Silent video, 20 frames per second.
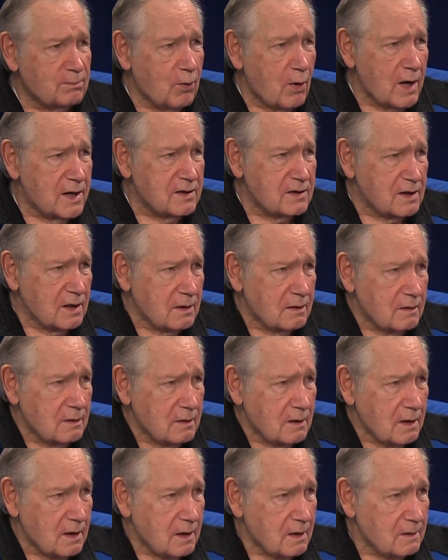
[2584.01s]
is pricing.
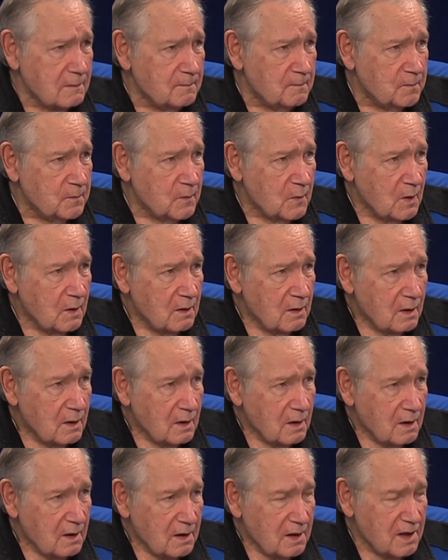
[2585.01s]

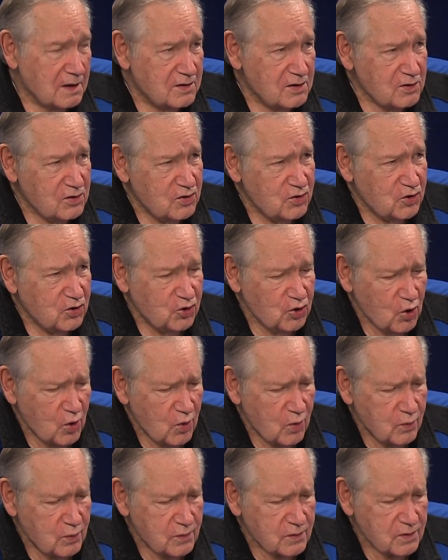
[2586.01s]
It just
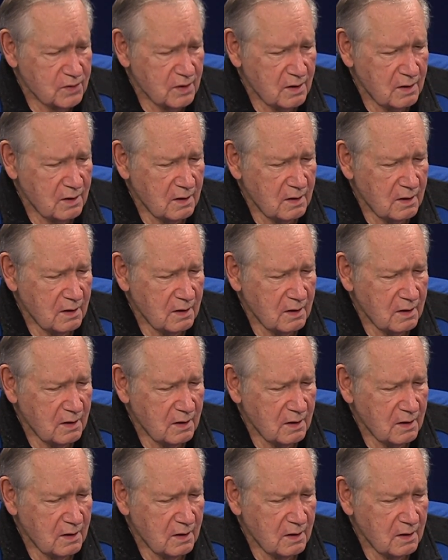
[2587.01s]
shows